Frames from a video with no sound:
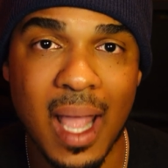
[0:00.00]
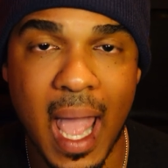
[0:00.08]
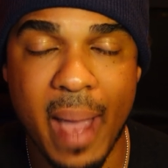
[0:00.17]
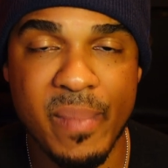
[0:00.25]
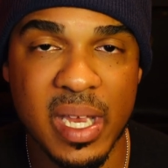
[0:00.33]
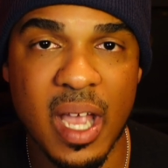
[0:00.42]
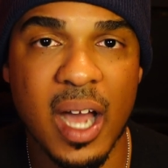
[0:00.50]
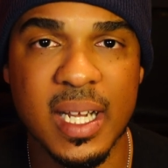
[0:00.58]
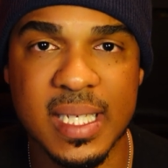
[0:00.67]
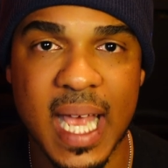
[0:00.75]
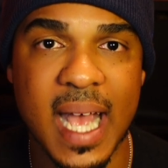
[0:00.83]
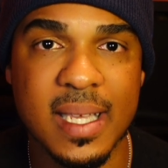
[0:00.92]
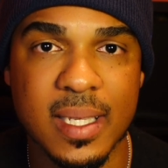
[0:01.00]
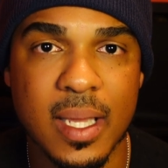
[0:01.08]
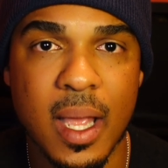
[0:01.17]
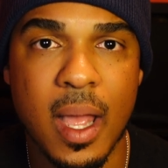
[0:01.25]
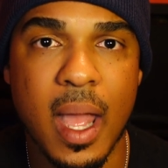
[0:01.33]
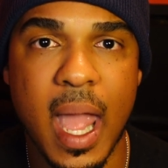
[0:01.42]
I mean, Giannis has
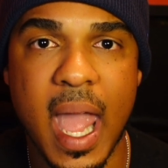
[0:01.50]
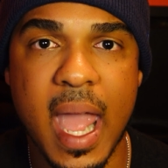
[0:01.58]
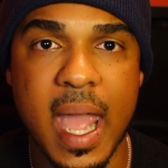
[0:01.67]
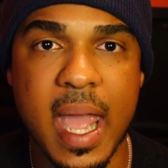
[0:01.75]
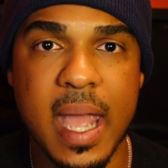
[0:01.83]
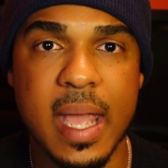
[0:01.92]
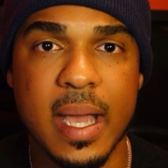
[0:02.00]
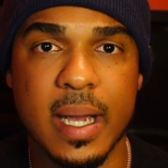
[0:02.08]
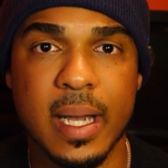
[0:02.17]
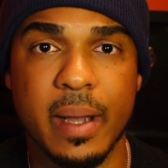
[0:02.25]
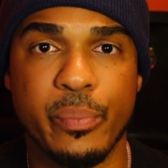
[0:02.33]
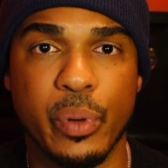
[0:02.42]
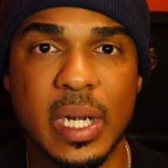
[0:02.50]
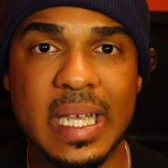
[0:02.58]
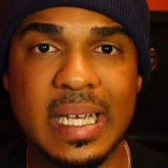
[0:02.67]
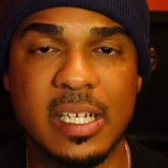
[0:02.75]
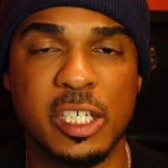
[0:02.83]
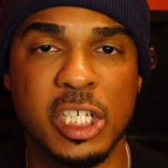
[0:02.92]
a pretty
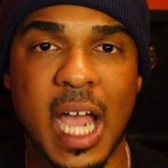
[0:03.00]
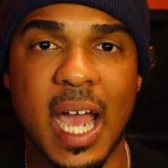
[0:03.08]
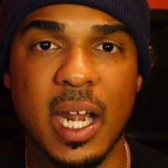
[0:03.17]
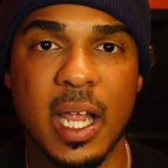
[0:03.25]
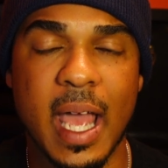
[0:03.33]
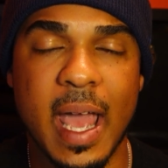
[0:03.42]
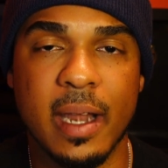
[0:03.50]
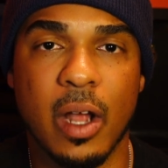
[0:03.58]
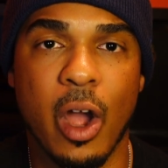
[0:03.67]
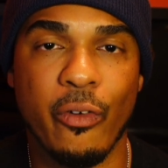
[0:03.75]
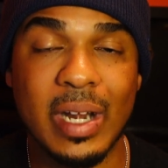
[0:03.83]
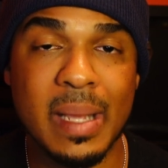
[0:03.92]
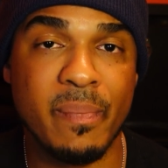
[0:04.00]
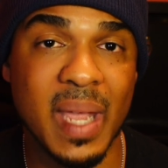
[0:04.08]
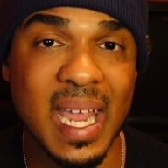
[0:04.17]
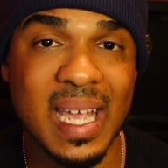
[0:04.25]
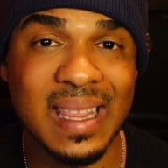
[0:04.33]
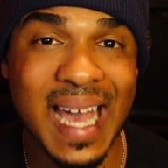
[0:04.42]
good shot at already
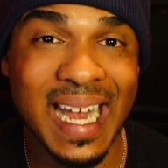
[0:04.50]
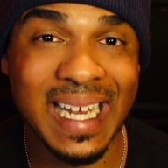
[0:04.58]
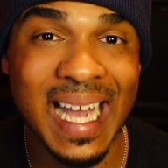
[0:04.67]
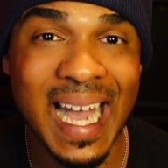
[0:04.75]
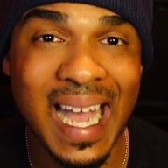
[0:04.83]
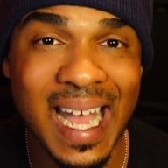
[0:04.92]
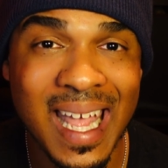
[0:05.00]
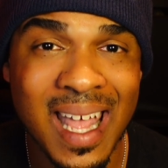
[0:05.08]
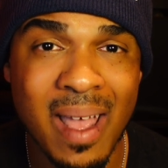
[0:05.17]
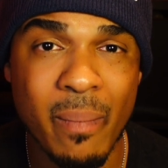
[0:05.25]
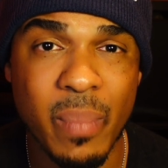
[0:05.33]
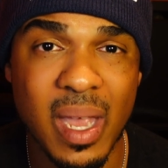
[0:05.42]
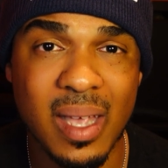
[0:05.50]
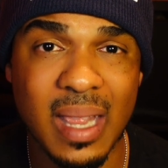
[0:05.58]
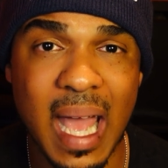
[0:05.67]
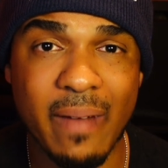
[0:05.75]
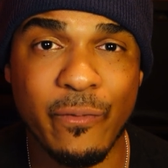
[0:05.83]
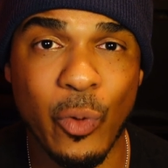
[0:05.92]
being that guy, being
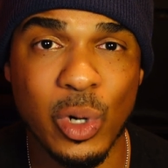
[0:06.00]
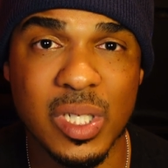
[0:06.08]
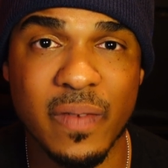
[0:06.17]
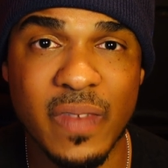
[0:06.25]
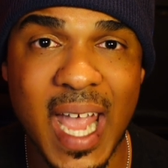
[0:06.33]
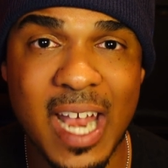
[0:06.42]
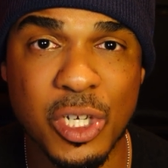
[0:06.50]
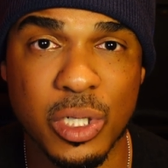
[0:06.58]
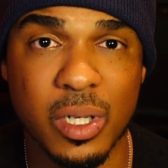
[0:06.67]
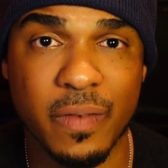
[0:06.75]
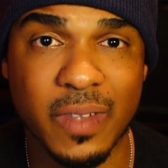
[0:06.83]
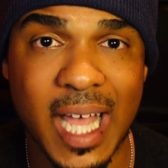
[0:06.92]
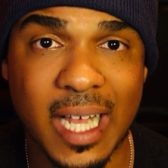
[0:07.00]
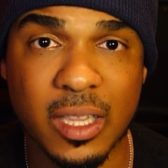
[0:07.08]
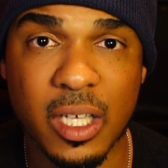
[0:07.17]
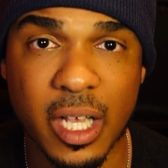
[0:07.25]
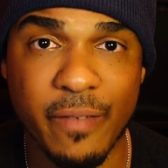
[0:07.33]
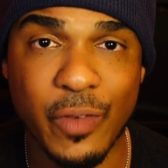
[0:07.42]
that force of nature of like,
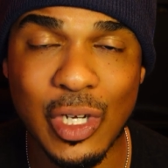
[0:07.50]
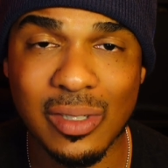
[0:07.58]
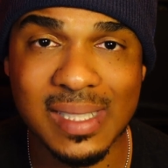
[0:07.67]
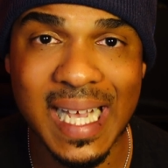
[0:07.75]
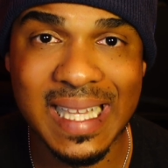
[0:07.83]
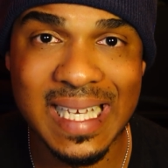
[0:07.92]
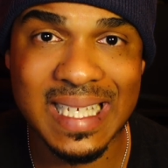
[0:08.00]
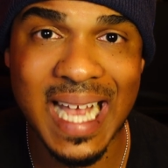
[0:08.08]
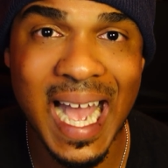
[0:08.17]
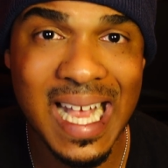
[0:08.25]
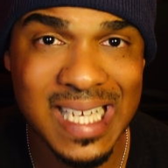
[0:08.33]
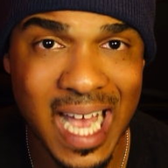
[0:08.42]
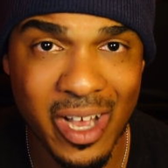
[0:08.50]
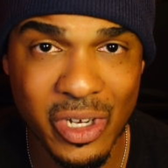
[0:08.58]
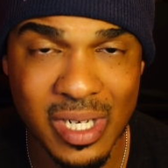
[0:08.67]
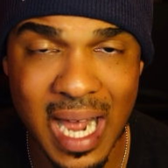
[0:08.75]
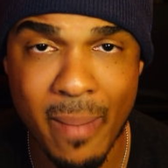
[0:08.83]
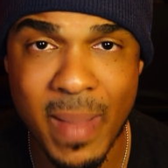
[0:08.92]
look, if you don't take these guys out,
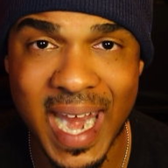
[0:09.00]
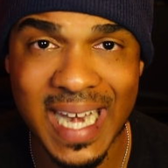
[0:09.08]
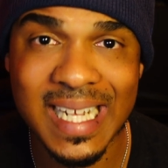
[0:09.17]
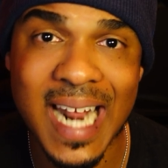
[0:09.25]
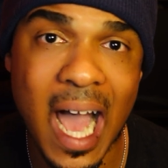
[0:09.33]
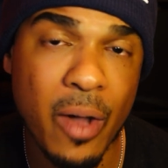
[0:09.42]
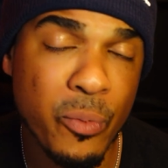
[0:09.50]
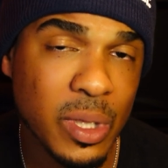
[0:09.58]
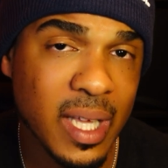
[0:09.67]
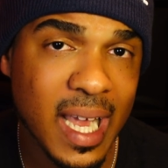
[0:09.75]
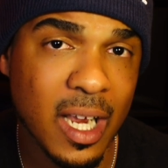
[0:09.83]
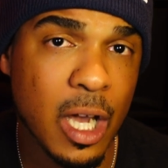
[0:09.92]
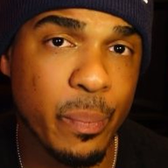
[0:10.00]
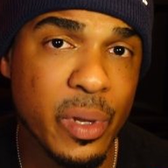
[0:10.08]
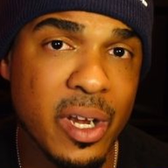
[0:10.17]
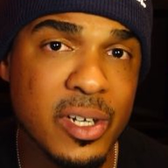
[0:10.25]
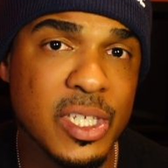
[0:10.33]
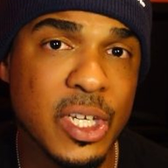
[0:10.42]
you're not making it out. We're looking a couple
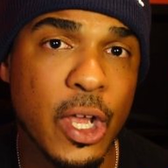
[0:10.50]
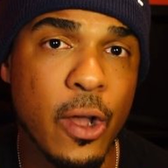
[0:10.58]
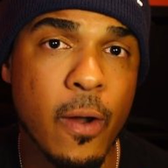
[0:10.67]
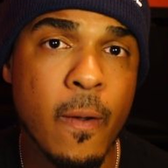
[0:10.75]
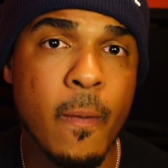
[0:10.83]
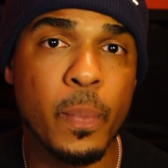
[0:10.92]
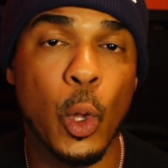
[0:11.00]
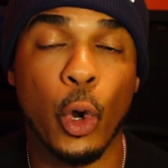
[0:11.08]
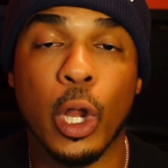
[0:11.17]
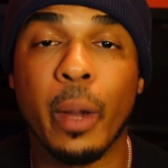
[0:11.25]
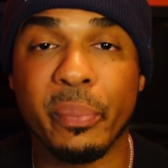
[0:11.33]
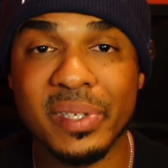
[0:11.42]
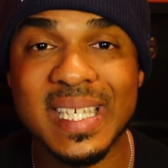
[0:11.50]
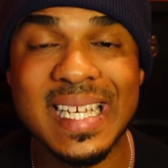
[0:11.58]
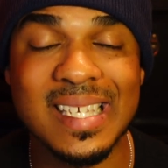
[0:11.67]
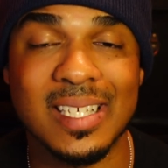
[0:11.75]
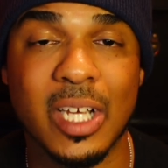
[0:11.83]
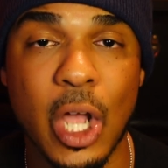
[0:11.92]
years ago or a couple
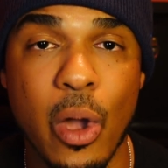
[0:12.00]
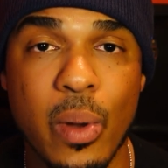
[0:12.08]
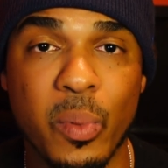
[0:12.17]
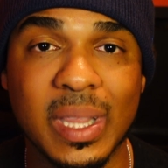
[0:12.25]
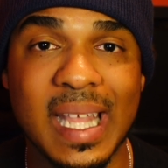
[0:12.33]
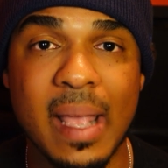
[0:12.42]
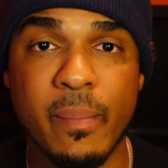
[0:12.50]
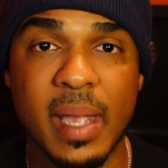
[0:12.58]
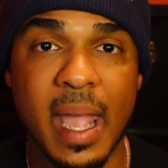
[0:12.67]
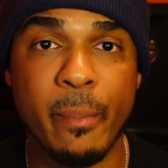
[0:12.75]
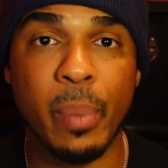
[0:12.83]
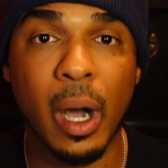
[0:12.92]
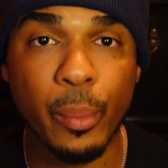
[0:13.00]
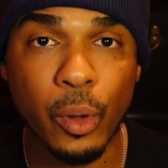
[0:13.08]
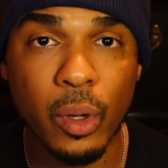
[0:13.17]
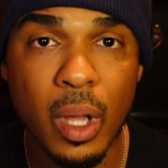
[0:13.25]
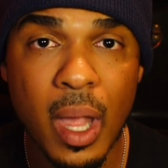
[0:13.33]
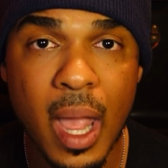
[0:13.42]
seasons ago with the NBA
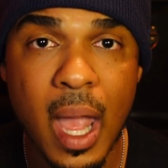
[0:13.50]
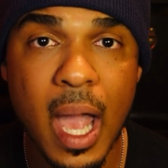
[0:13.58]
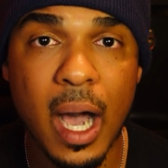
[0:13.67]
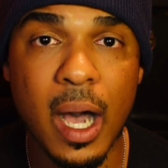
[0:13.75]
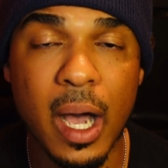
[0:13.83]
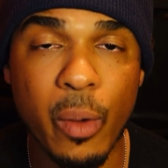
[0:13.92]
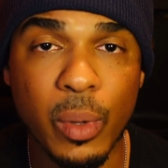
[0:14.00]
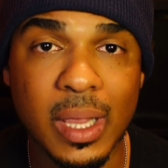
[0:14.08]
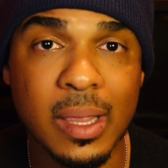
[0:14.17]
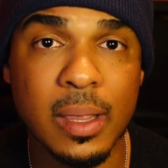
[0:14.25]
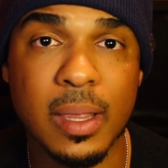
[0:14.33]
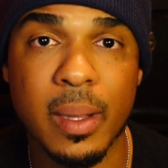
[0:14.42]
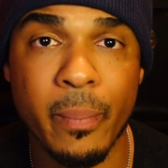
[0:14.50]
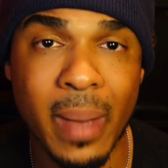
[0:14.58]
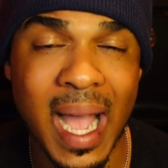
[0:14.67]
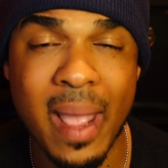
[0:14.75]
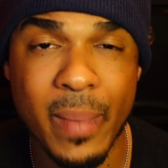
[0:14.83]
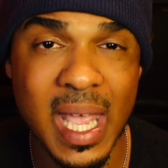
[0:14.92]
bubble, with
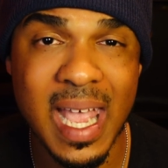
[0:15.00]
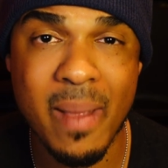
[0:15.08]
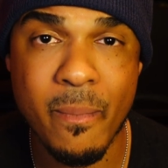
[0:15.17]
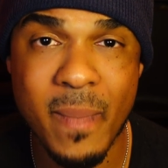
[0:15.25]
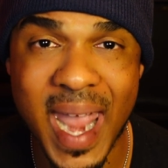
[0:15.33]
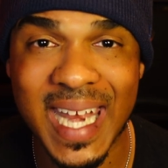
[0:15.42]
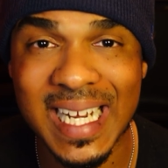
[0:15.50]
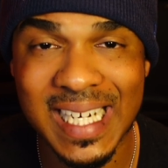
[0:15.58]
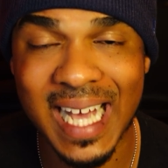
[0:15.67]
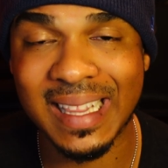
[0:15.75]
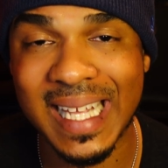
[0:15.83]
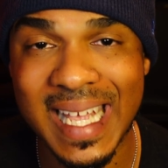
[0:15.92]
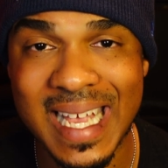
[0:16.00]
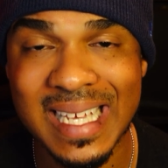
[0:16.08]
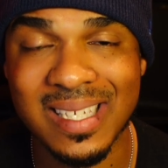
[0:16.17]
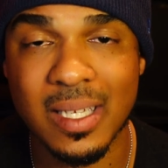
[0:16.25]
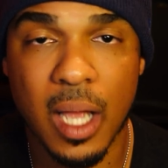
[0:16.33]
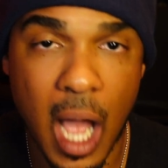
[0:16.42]
Miami Heat making it out the
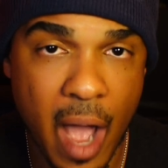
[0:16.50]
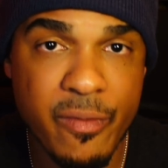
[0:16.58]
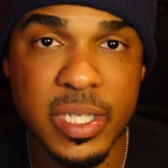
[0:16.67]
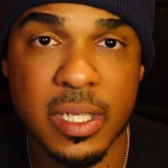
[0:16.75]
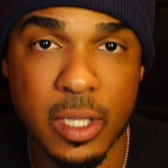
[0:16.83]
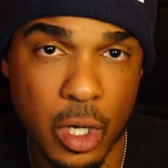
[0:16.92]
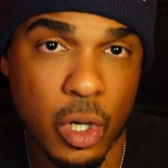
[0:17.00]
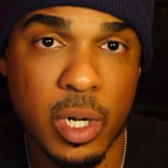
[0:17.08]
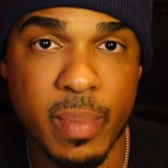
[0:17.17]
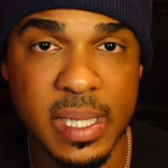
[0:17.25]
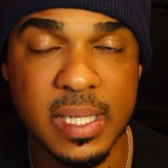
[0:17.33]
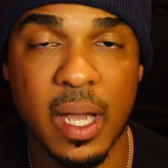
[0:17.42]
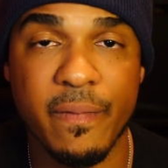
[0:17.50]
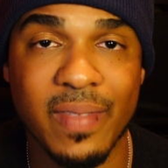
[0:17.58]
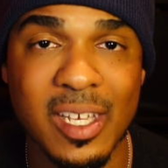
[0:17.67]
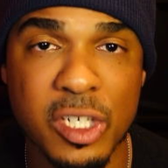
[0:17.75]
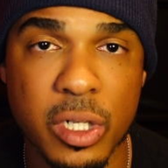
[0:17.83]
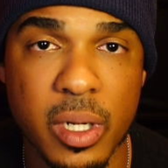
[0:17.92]
East. Obviously, they're going to be tough
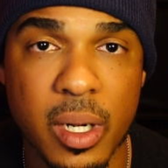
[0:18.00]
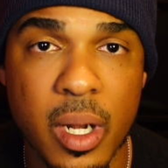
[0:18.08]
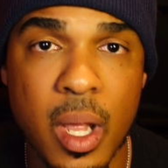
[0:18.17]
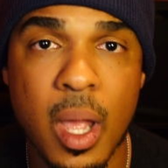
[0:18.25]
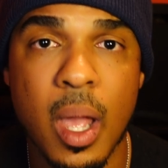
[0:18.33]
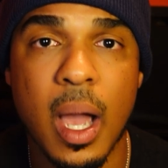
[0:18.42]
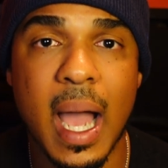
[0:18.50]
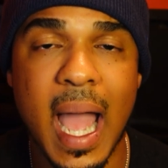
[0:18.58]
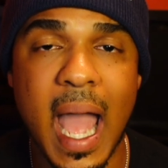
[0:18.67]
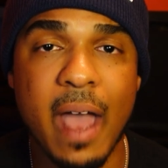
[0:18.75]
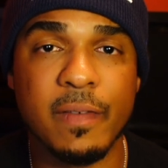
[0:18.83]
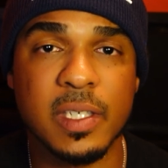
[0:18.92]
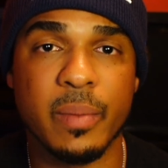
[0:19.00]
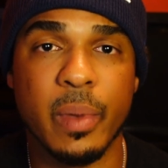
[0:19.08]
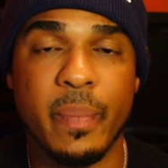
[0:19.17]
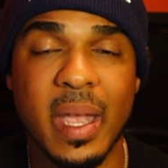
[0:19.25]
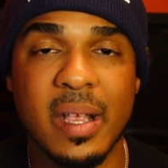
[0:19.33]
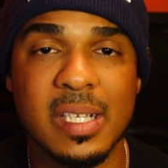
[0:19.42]
this year. I have some
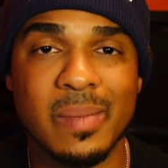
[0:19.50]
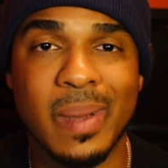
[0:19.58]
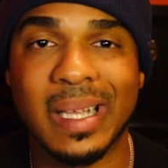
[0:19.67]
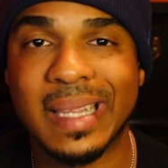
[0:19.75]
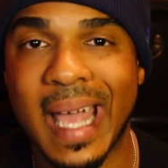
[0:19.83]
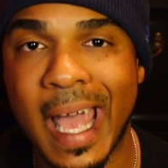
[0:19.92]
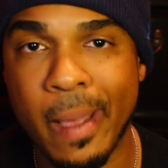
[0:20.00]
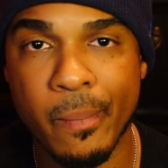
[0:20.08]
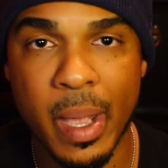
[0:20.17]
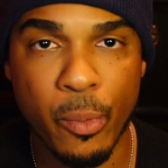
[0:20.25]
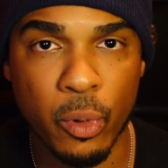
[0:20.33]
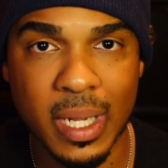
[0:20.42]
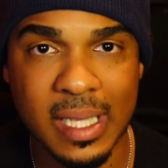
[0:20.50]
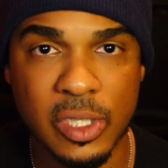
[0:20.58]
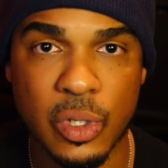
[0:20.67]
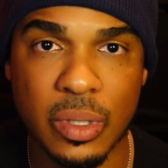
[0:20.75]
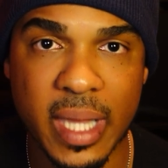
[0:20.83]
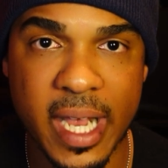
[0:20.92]
opinions about that. Maybe we'll get
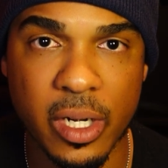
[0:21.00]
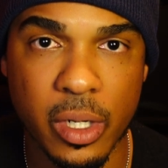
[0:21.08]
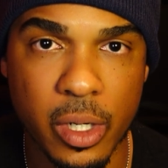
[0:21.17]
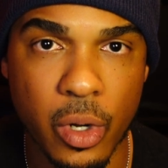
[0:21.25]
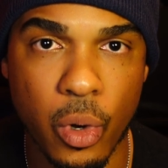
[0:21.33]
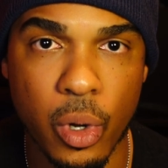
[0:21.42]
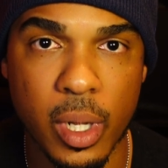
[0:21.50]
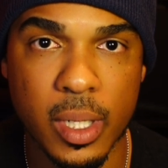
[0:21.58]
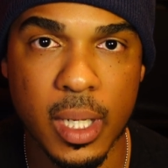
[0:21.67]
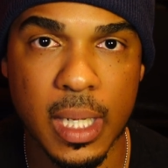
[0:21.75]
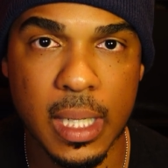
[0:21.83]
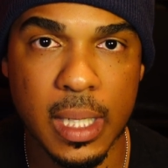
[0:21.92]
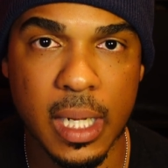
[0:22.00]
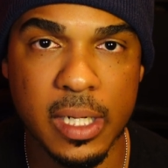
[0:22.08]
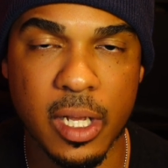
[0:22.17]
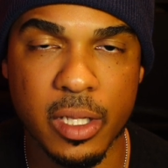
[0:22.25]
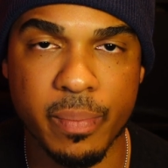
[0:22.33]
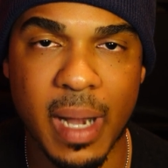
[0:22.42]
to later on
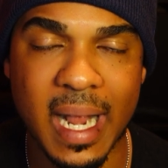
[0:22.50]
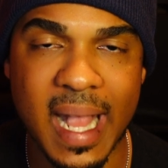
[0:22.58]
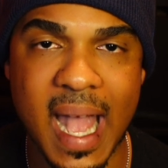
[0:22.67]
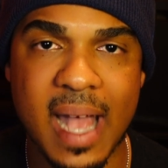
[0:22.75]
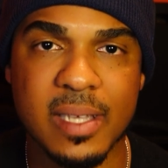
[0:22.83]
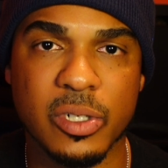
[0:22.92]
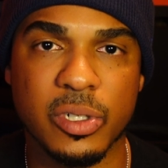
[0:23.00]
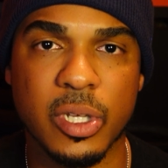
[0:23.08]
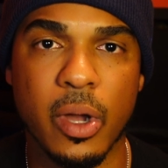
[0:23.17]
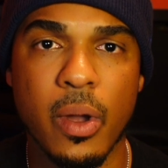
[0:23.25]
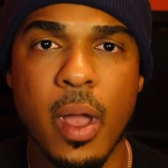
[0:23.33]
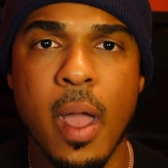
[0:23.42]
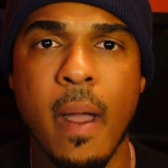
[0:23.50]
another podcast or so.